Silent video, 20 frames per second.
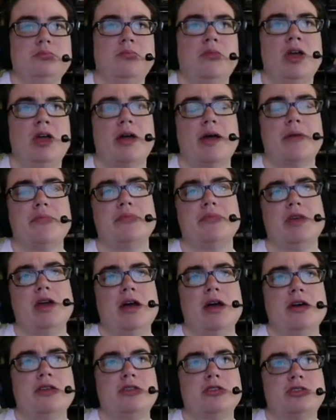Okay,
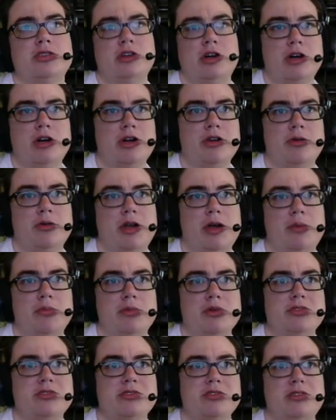there's cardinal
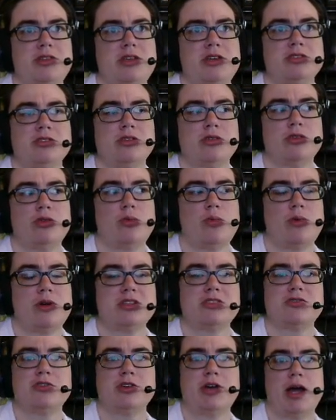numbers. These are the
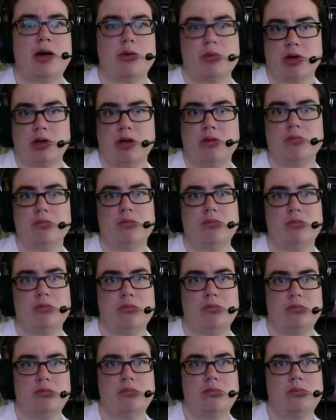ones for counting.
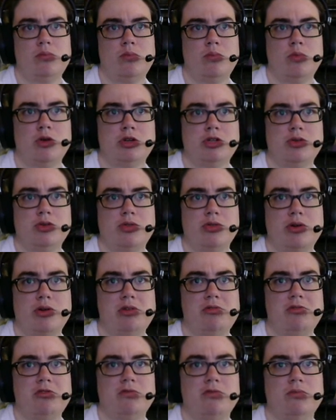1, 2, 3.
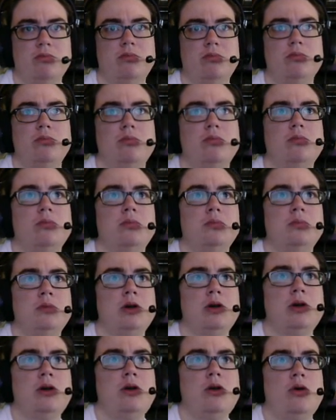
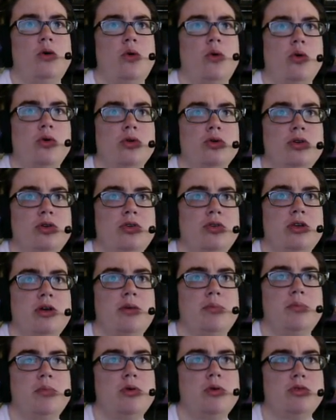Ordinal
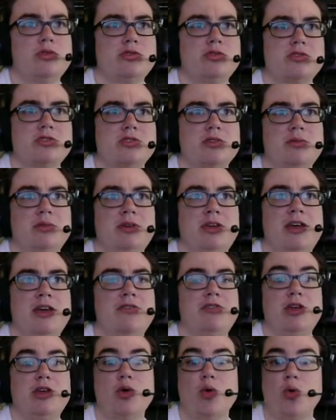numbers give
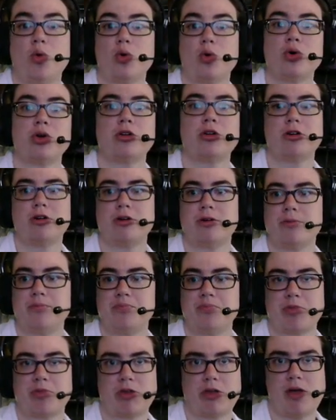the order
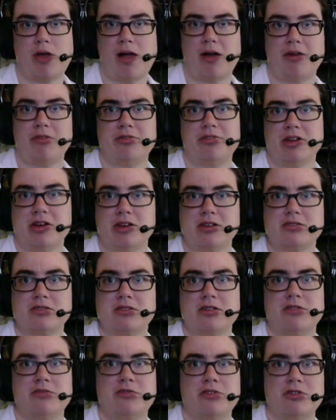of things,
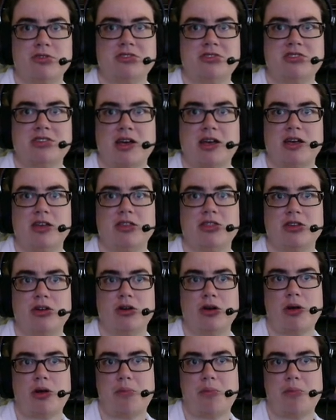first, second, third.